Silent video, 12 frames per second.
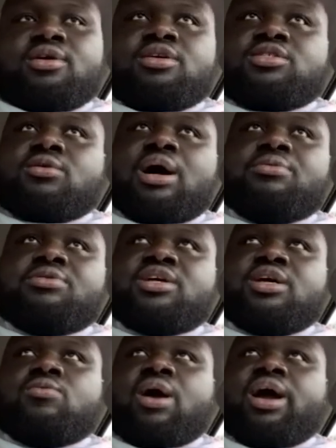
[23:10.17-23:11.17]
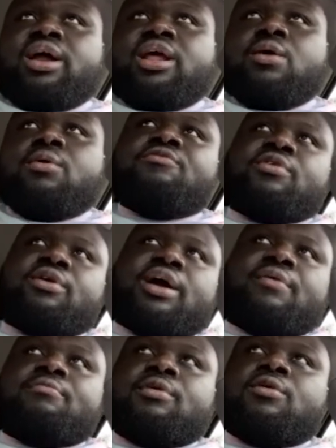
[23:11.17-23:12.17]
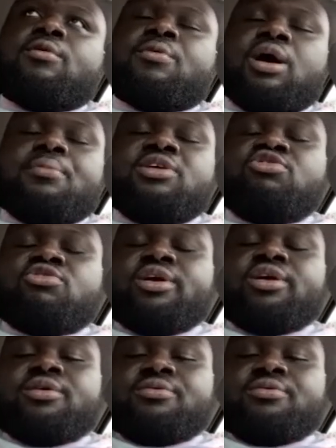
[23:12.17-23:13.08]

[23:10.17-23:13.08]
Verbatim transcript: So I would say right now, it would probably be Drake.